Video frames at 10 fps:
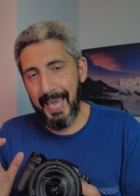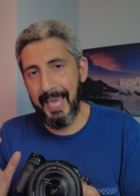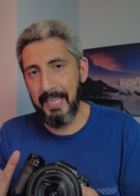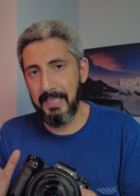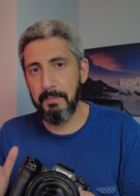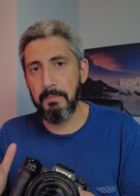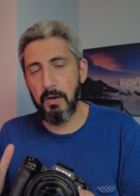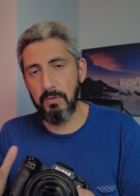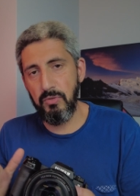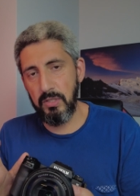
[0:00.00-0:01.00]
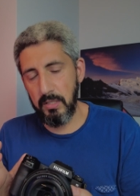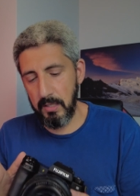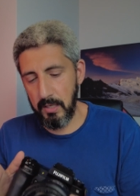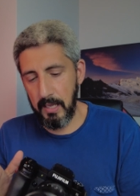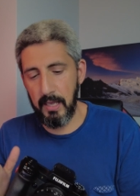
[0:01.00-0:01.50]
hate the most
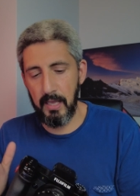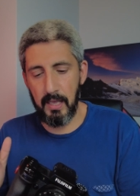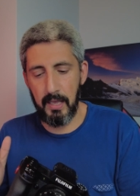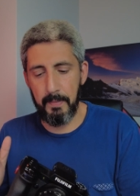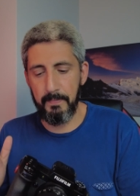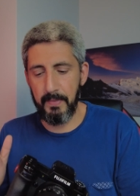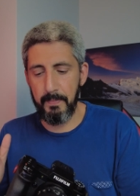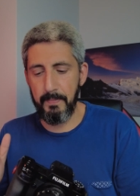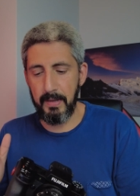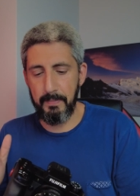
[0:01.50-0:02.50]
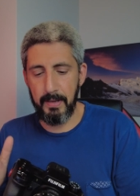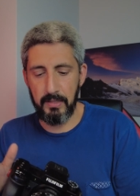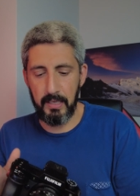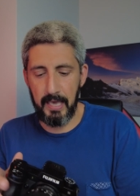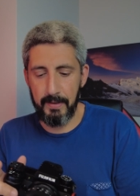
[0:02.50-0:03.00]
about
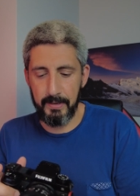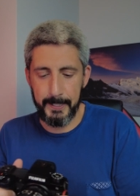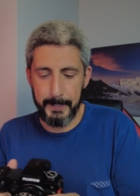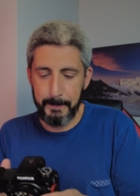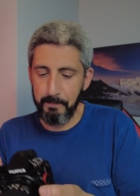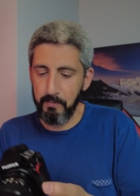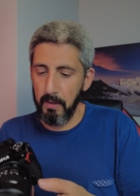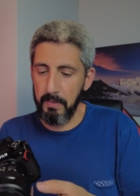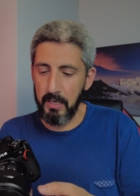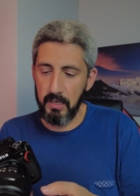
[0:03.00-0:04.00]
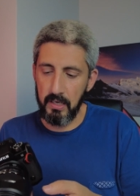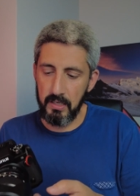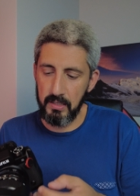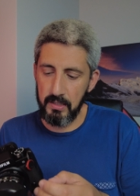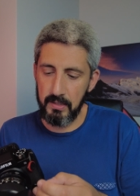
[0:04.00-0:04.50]
the camera,
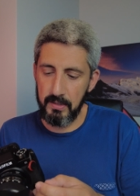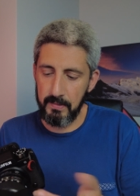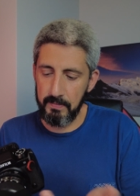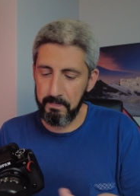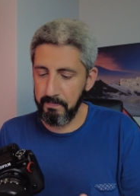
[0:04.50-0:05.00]
because